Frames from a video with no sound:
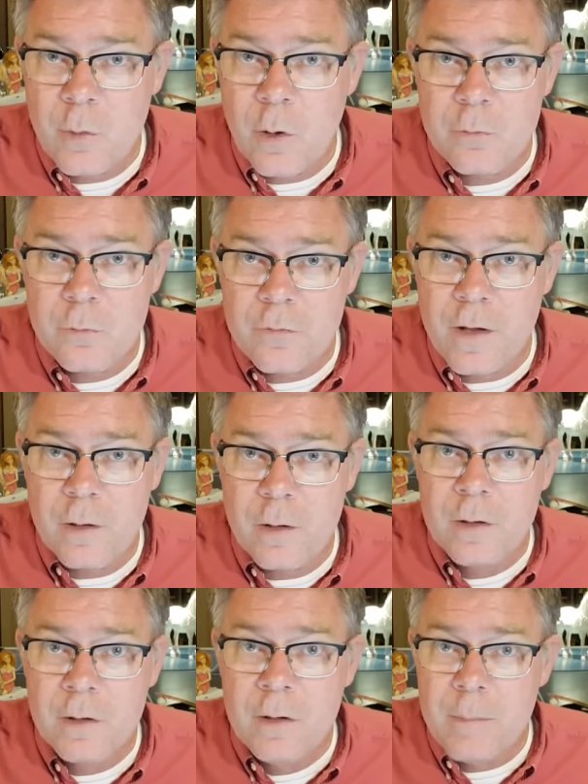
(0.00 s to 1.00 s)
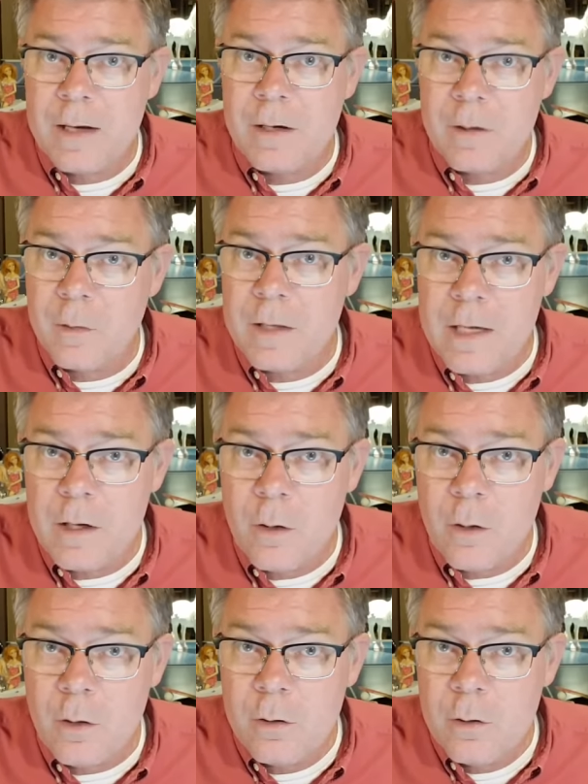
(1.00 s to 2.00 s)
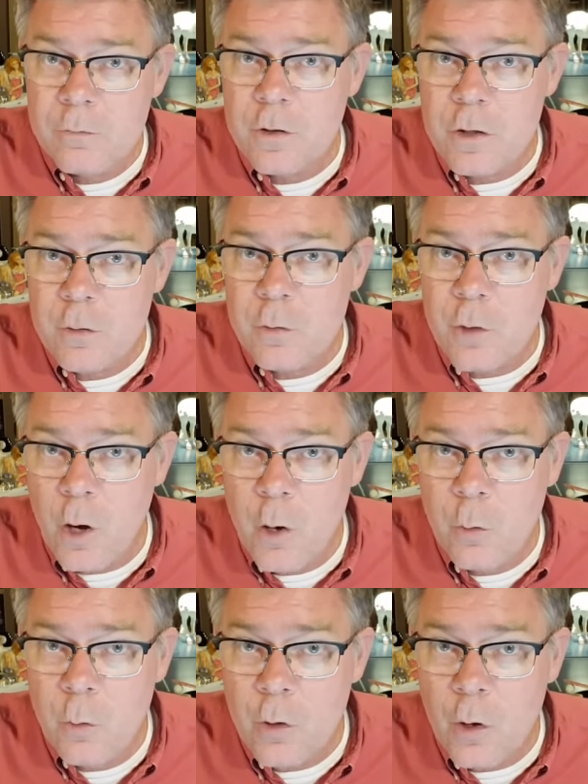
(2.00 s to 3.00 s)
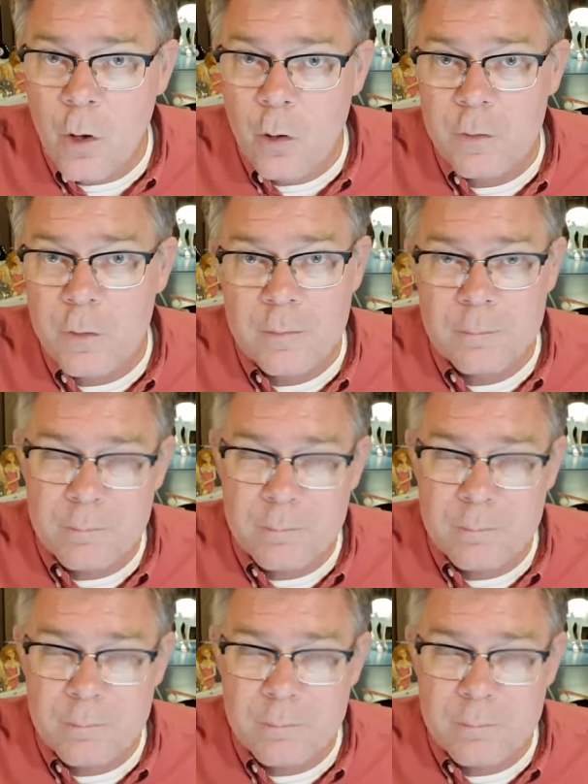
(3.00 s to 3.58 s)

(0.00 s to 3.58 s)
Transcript: Roosevelt made it illegal for you to own gold,